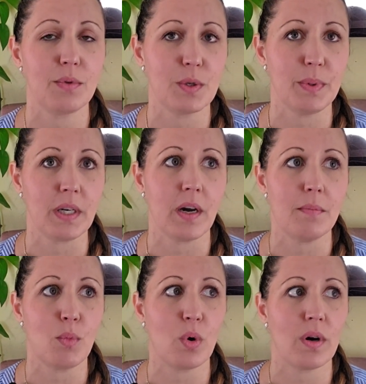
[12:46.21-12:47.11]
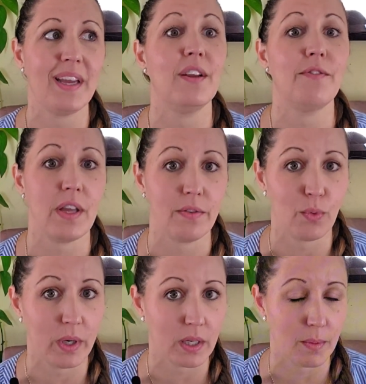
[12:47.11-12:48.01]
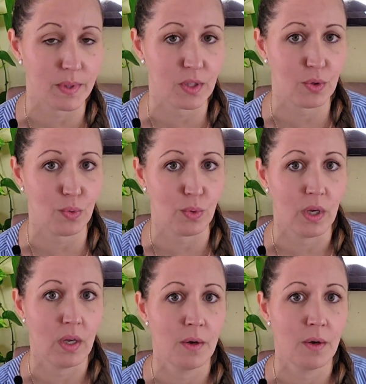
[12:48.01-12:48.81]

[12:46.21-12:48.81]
to become more innovative when it comes to